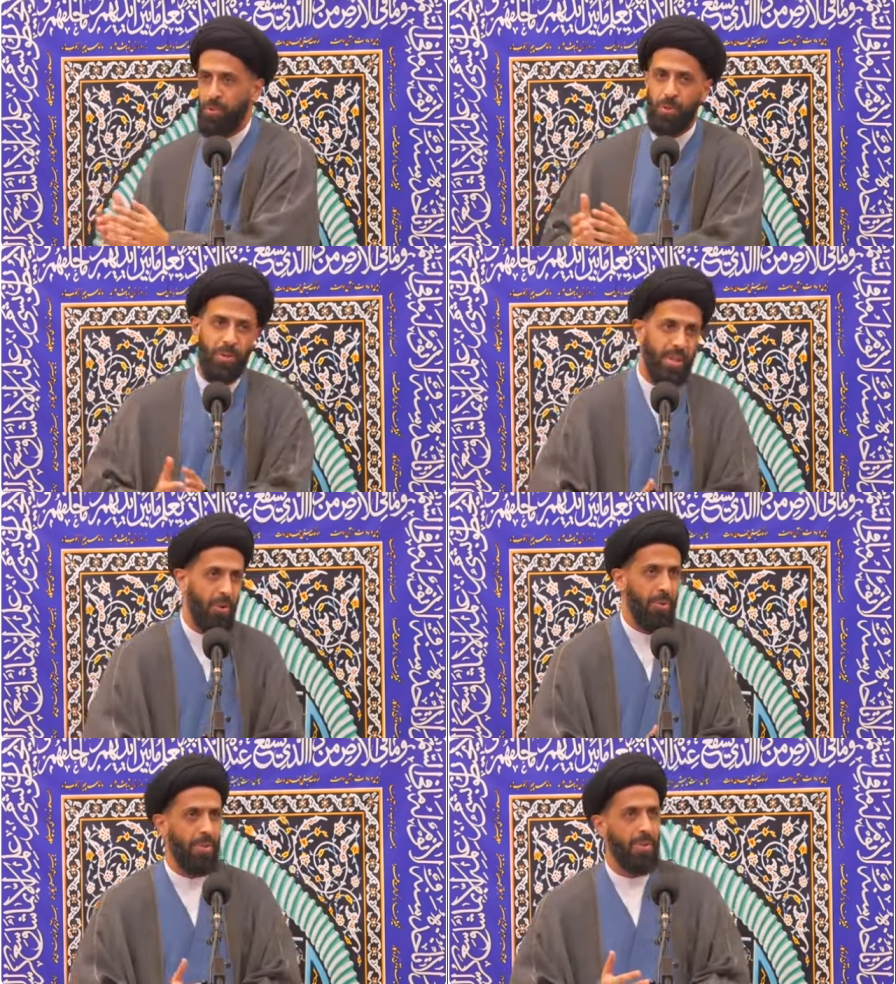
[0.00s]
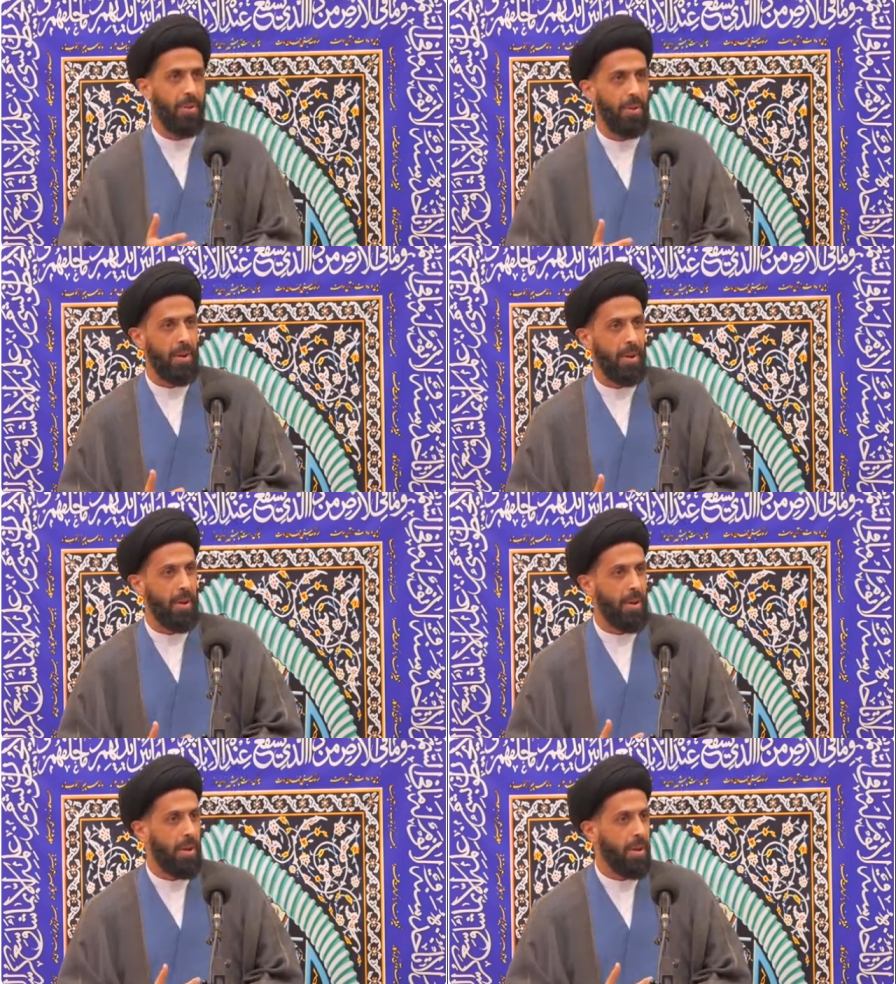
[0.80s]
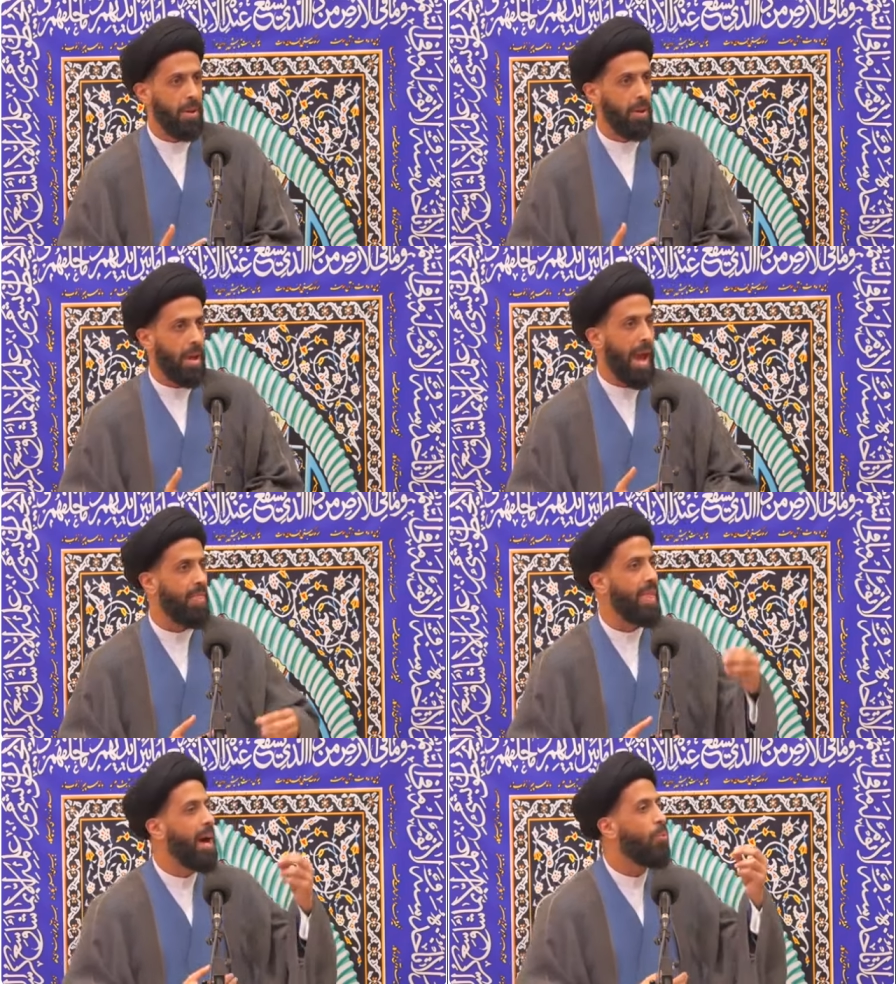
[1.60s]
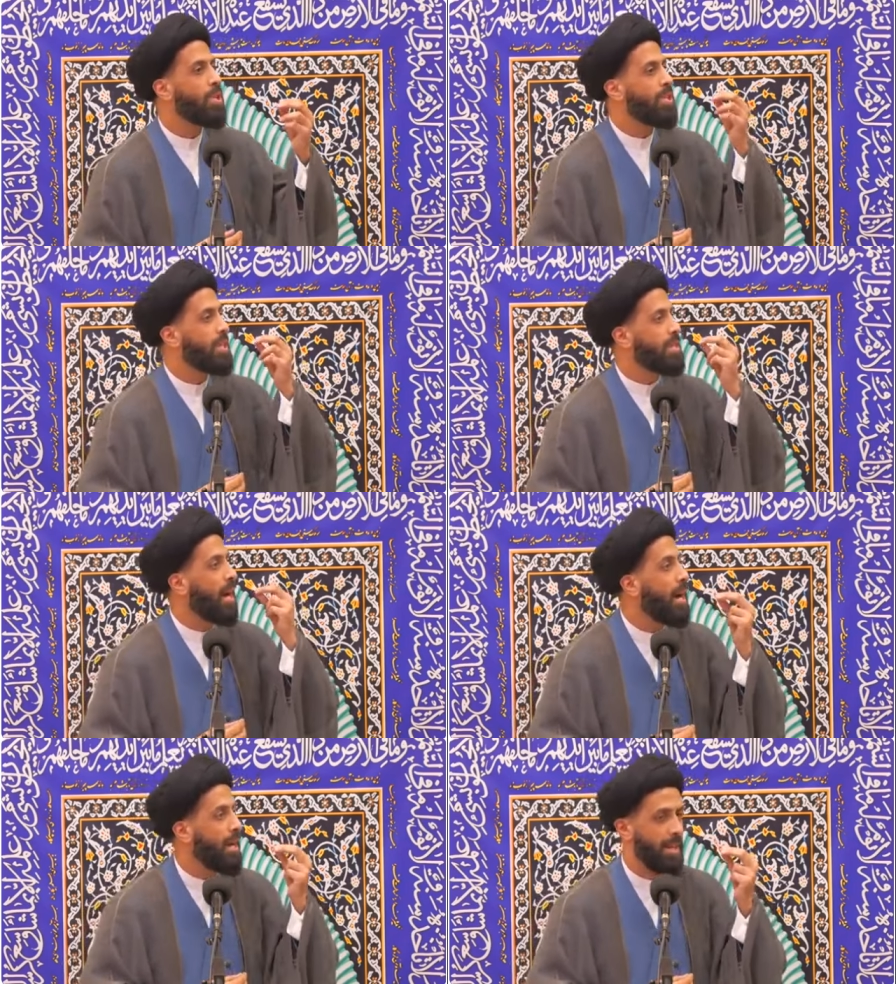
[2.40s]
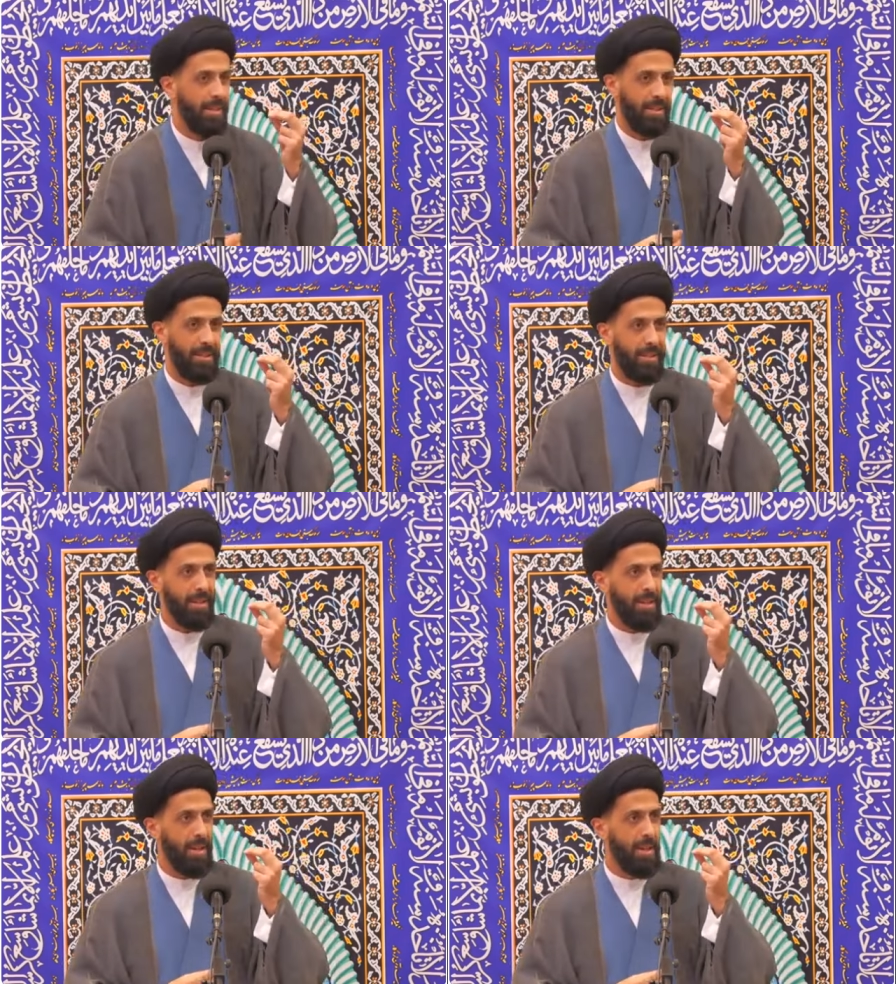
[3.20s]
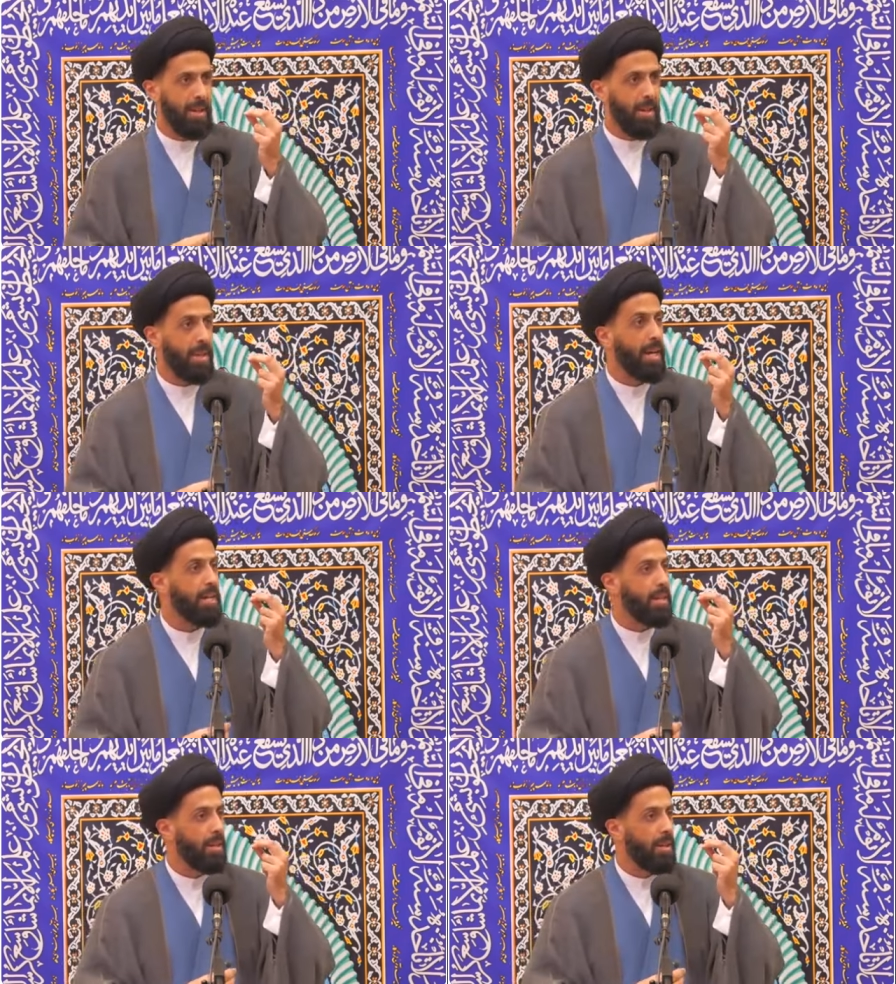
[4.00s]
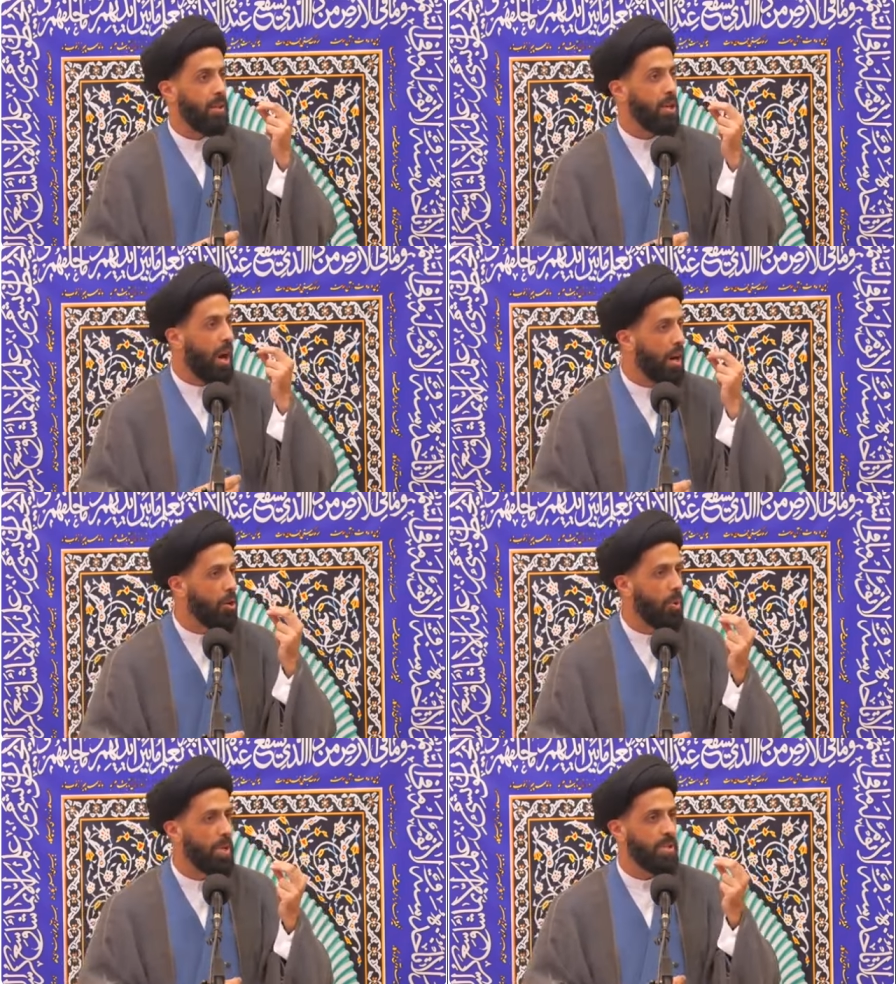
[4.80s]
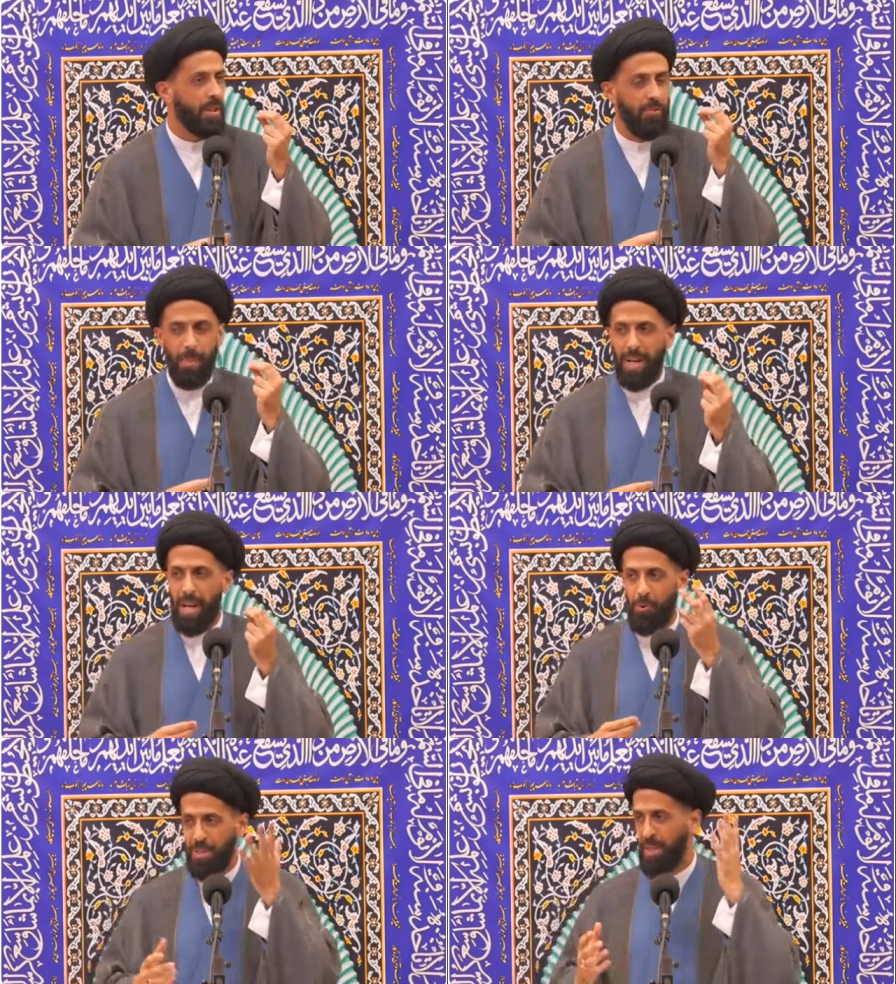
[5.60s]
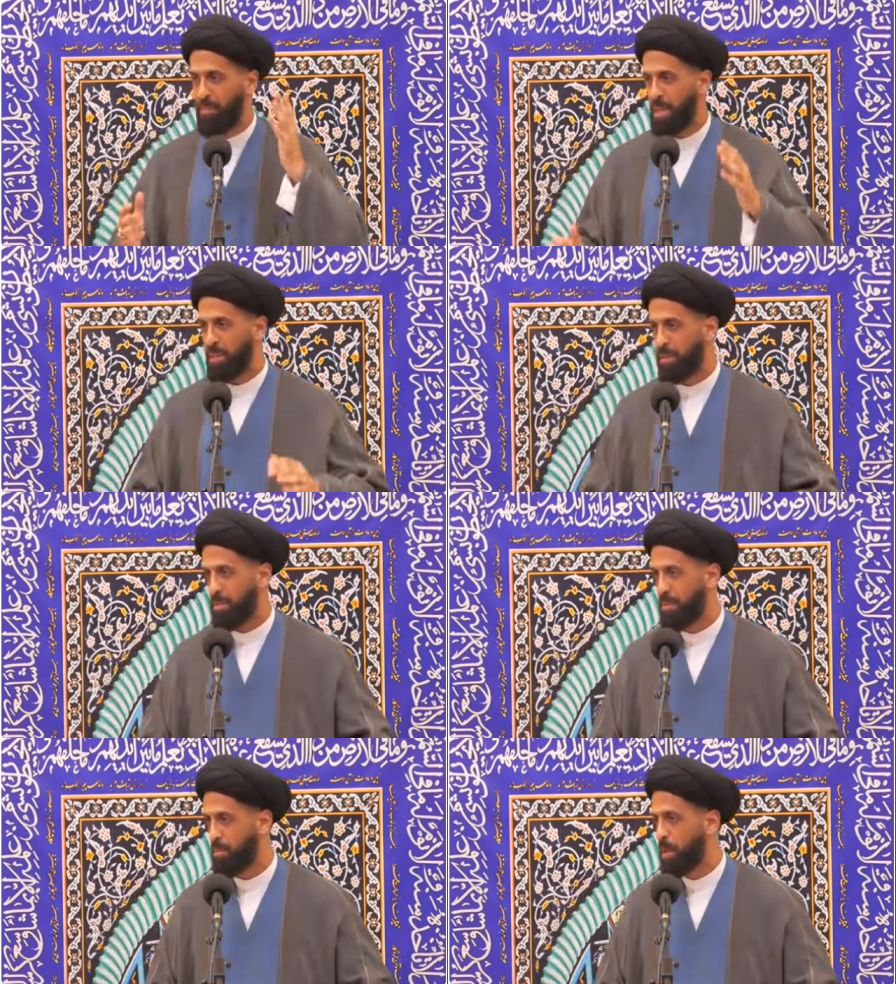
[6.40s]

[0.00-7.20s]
to the south. And that was the sign that the conquest of Mecca was imminent.